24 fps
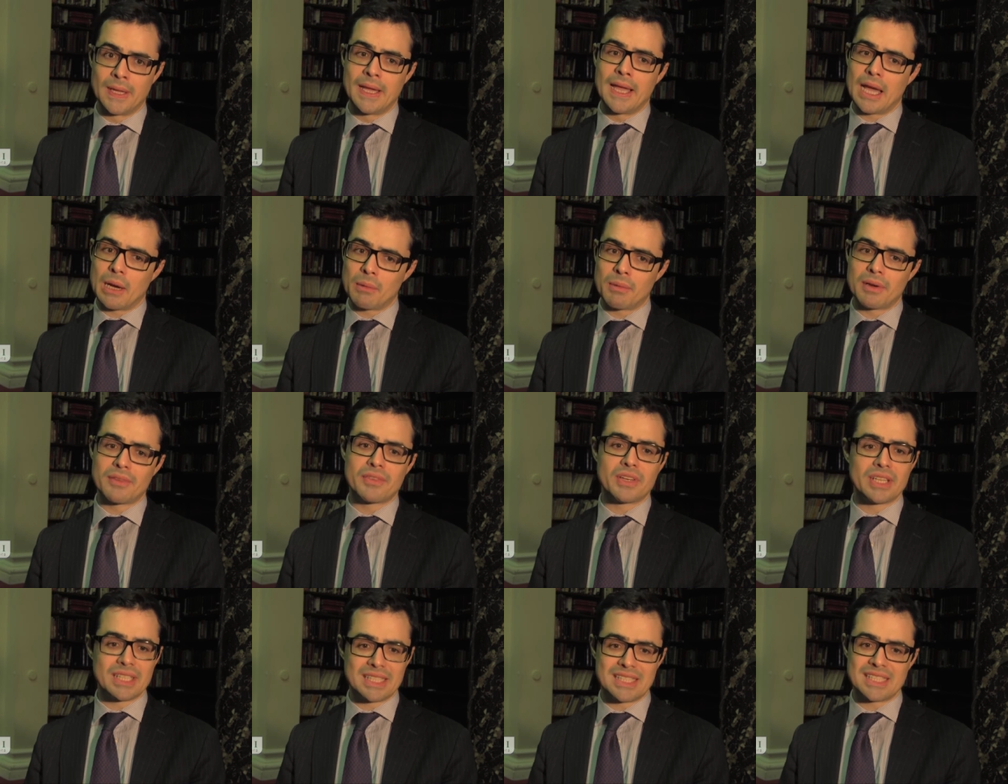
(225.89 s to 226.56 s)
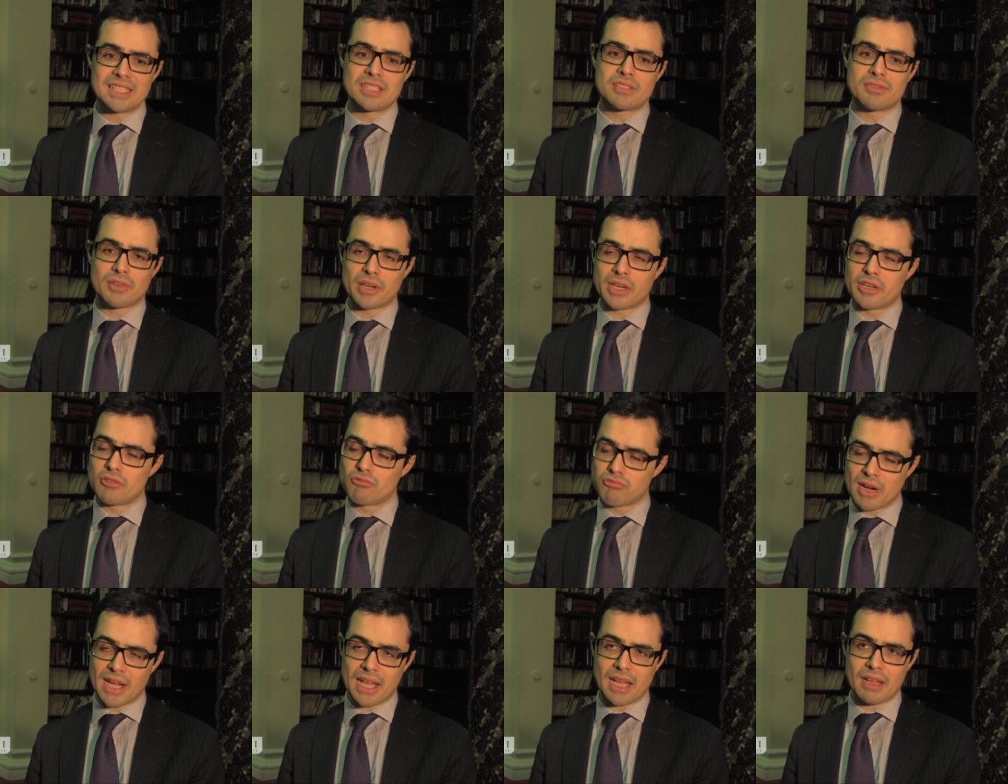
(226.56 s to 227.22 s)
However, it is very
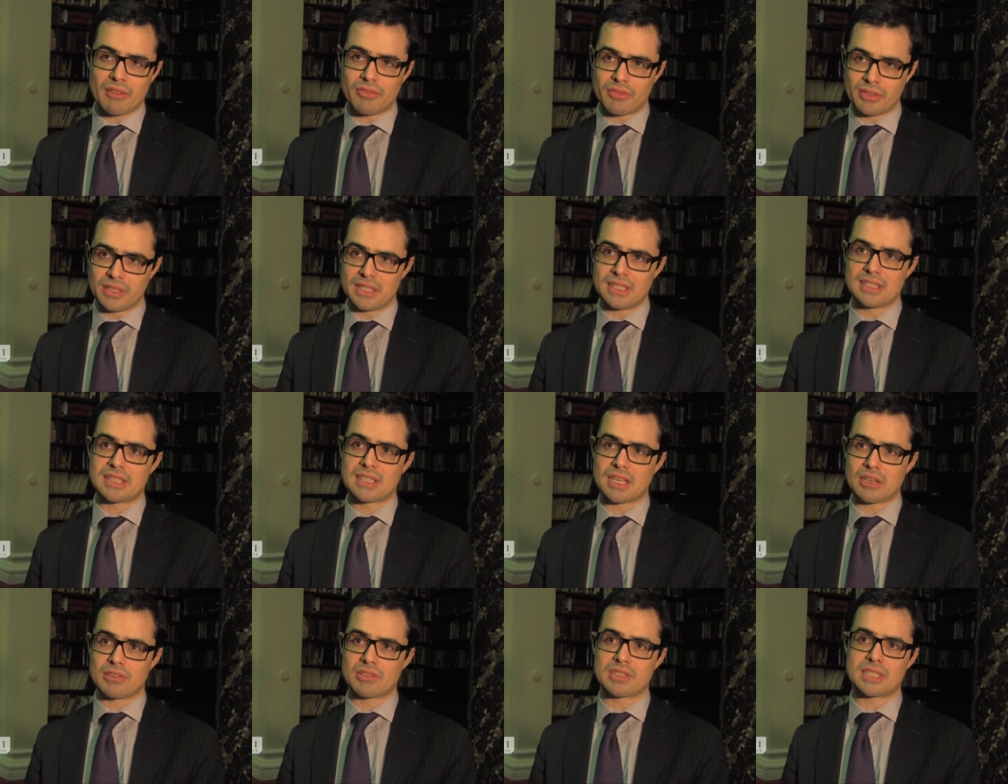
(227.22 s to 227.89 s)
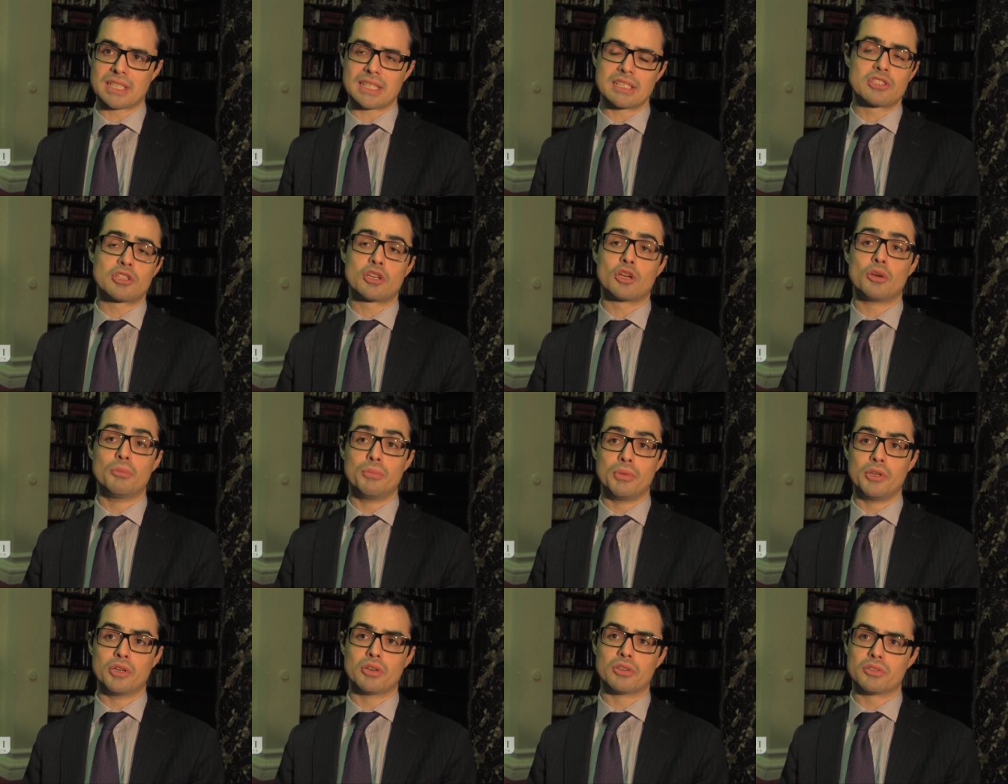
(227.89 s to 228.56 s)
rare for these terrorist attacks to go
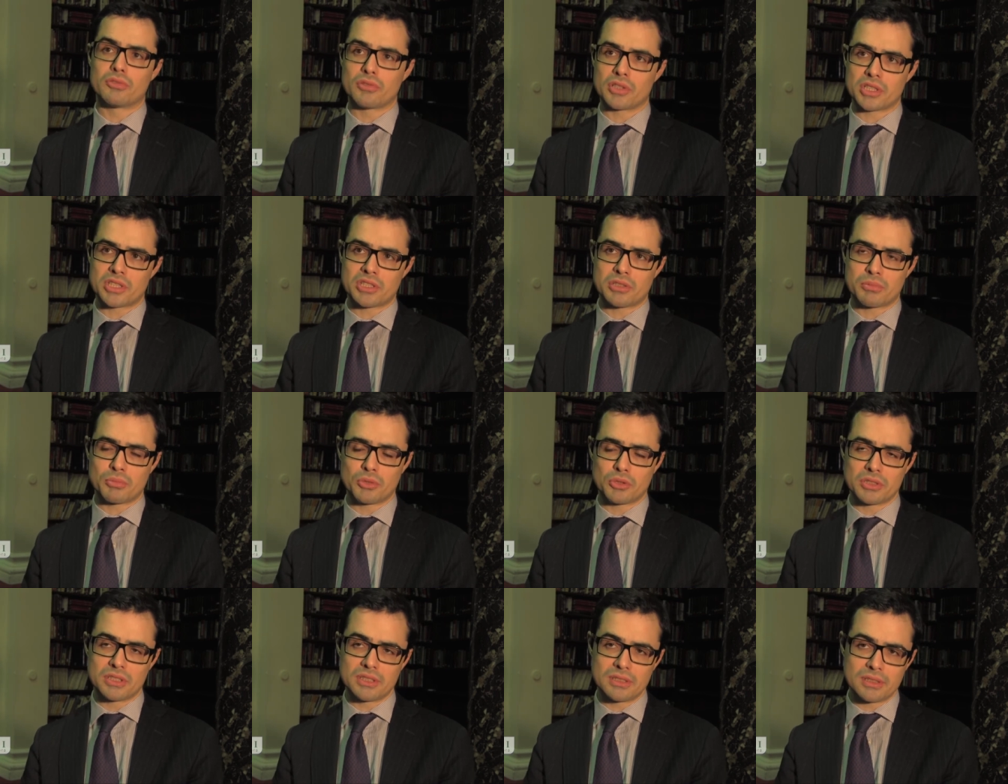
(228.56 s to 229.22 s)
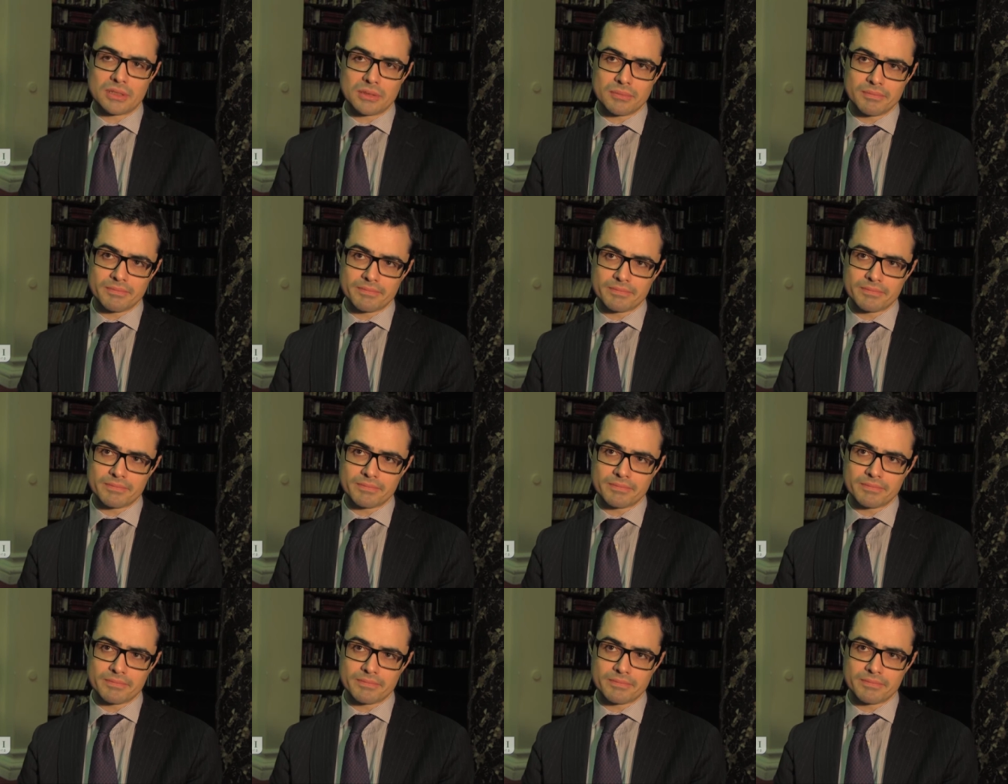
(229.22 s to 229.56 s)
beyond Russia's borders.